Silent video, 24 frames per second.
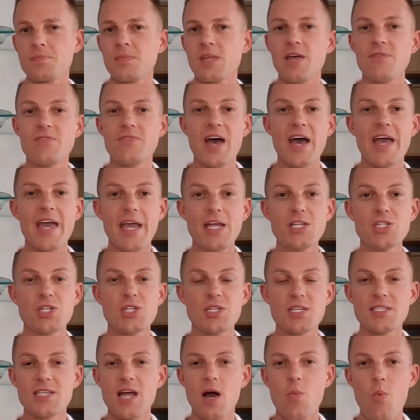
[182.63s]
If that agent
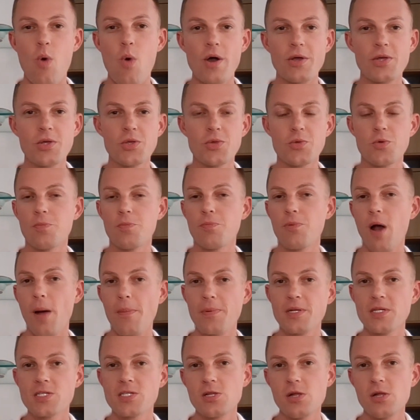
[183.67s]
does not walk you through
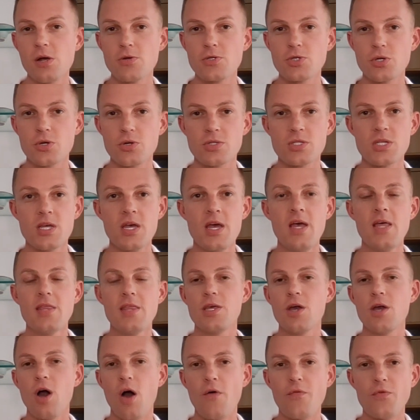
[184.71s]
property disclosures,
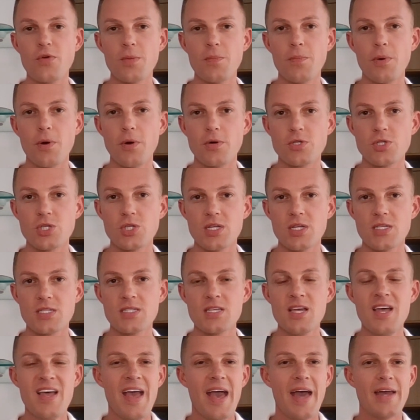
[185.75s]
the offer to
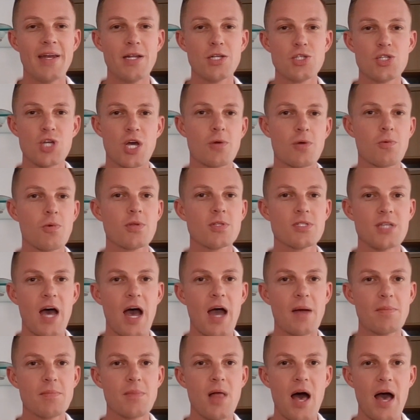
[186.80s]
purchase, and a general
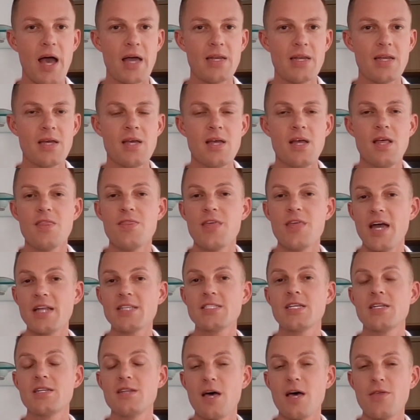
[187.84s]
timeline, that
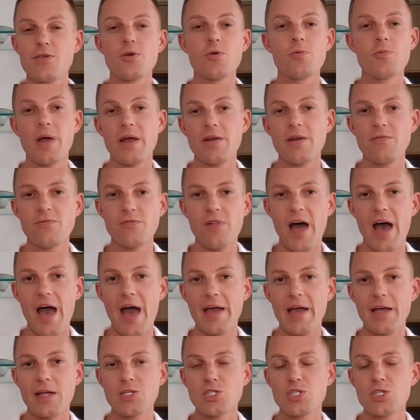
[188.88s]
is another red
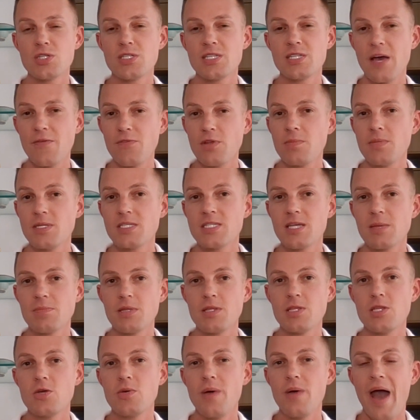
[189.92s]
flag and should definitely be
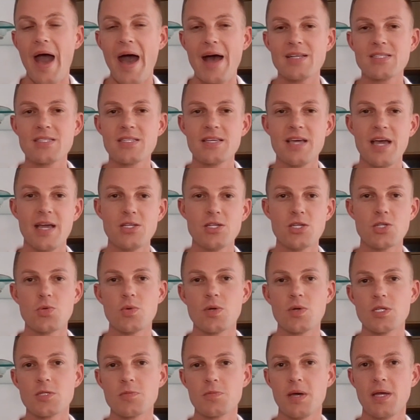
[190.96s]
something that you ask the agent to
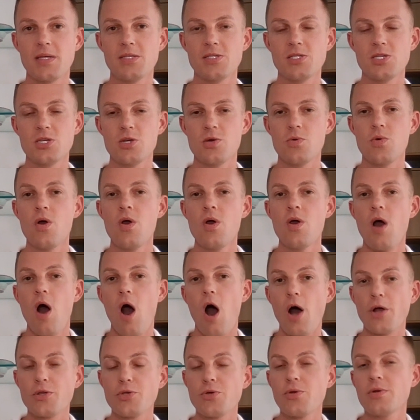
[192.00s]
explain to you
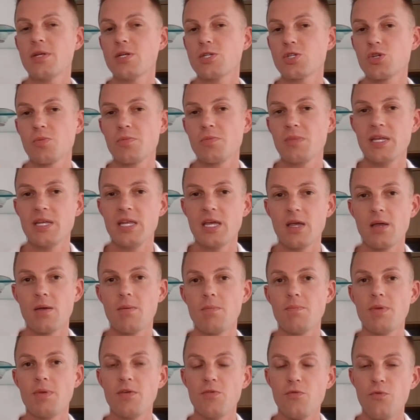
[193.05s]
on your initial meeting
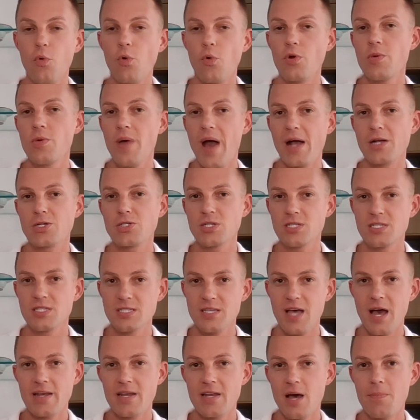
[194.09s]
before you actually
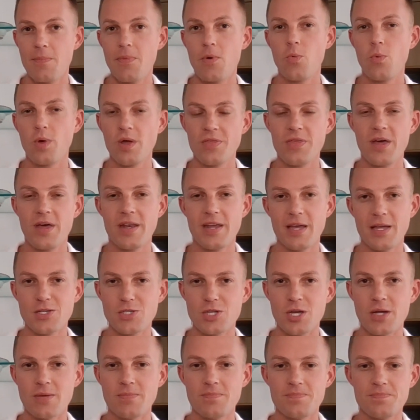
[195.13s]
sign up with that
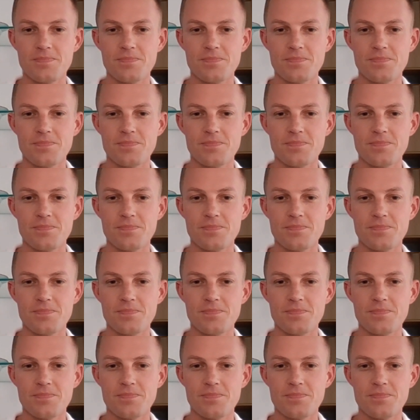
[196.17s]
agent.